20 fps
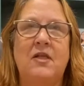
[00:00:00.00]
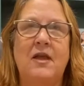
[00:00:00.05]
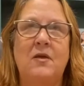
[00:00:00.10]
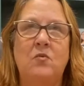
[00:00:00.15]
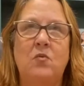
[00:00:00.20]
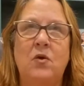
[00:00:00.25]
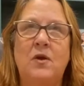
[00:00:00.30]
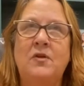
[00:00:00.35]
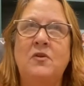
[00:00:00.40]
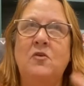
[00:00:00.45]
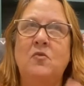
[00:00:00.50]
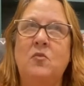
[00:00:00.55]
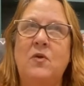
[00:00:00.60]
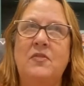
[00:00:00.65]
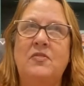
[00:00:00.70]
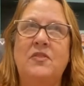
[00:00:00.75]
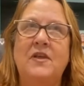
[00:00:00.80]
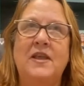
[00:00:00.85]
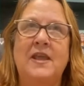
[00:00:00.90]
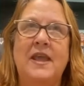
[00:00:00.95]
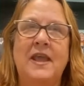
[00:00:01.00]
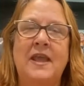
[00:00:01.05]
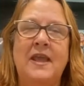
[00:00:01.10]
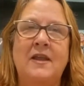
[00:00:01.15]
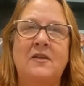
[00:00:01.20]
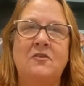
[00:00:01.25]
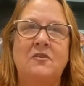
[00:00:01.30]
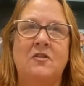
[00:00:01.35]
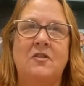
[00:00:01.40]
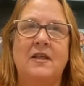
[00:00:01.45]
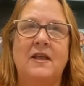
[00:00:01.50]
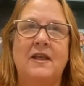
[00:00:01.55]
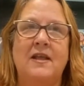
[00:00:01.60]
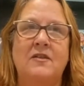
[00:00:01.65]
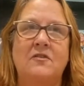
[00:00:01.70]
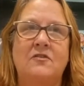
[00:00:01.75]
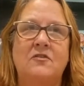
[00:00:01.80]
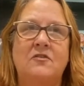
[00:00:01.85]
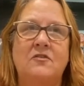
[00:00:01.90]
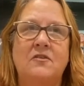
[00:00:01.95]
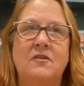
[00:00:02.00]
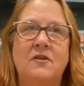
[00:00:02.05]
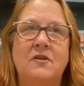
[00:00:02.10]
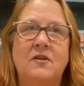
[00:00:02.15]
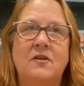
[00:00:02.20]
I wonder what the candle is.